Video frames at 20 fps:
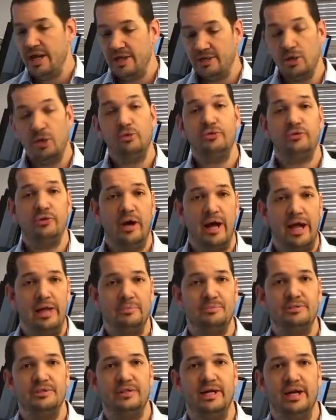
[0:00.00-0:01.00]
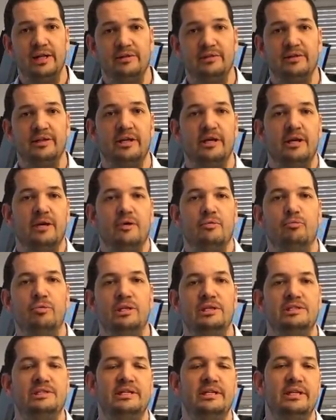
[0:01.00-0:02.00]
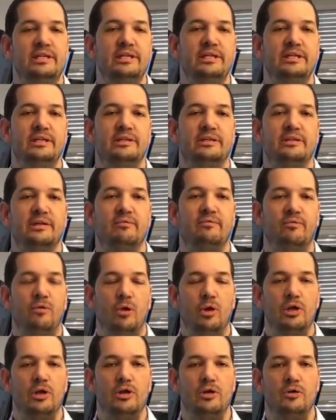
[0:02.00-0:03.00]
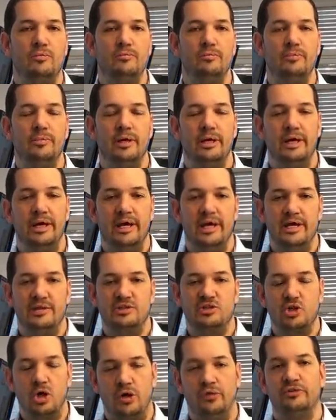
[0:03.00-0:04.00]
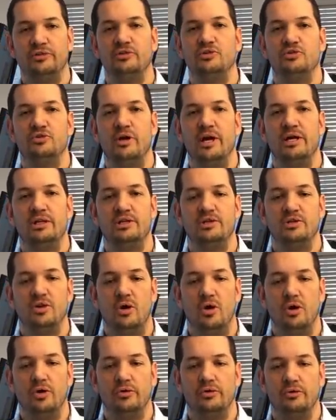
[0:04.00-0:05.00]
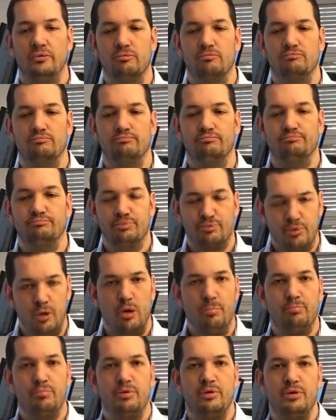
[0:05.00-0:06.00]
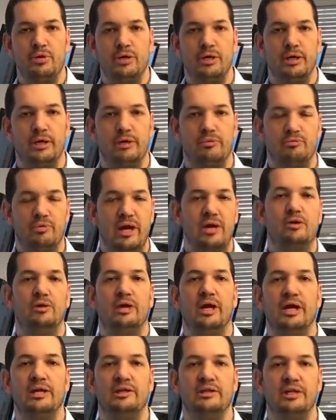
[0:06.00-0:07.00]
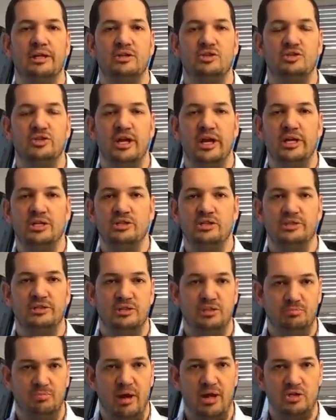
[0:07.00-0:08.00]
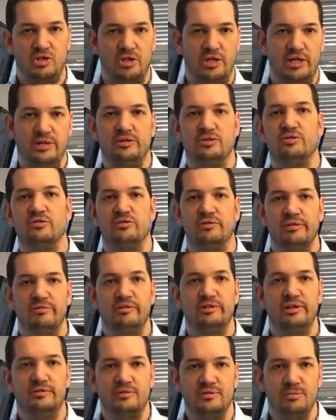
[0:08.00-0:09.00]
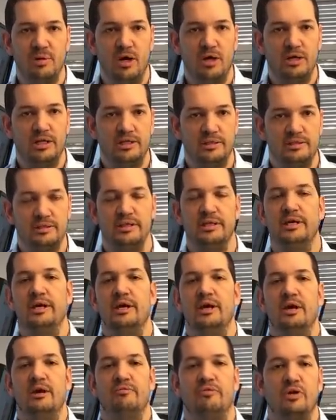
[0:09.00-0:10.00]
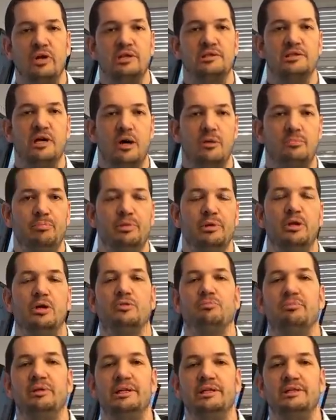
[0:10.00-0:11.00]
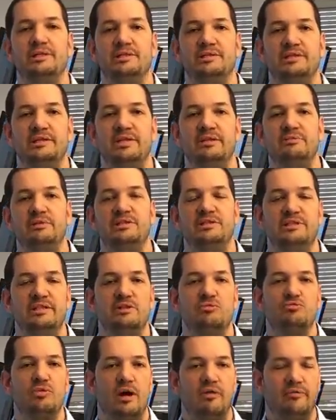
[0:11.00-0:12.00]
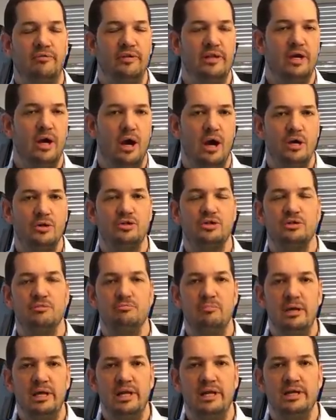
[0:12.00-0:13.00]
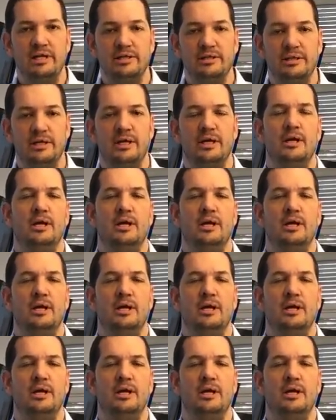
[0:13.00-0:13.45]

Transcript: It also helps that we see the volume is concentrated on proper regulated exchanges, especially in the derivatives market. For example, on BTC, we see roughly 100 million